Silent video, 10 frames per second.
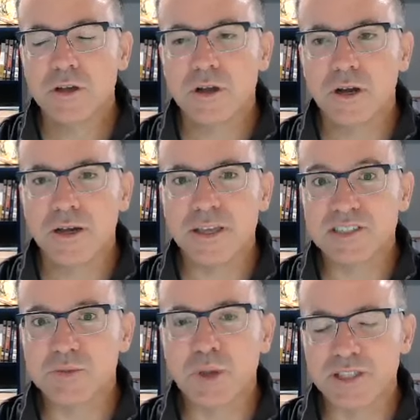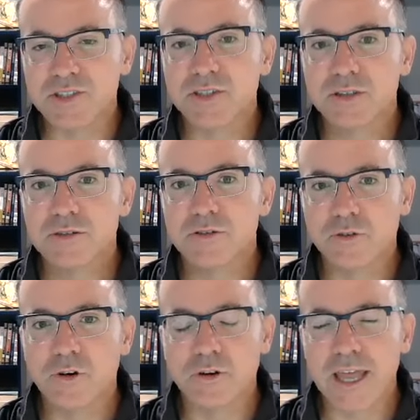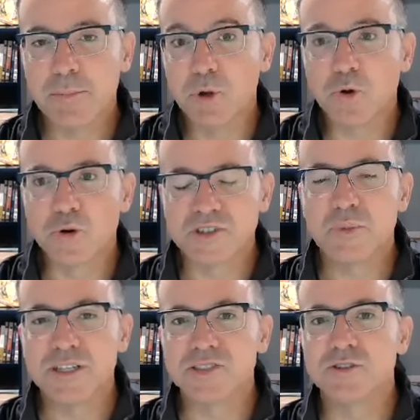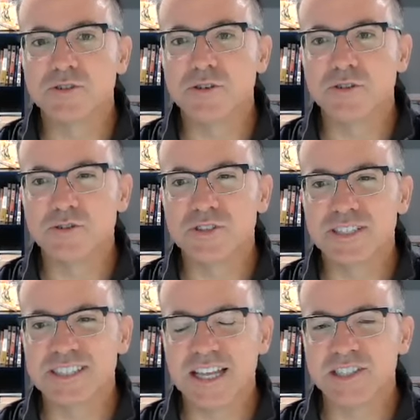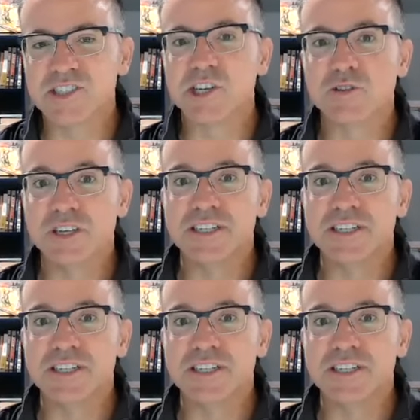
uh, expense or capital or expense so those it's not necessarily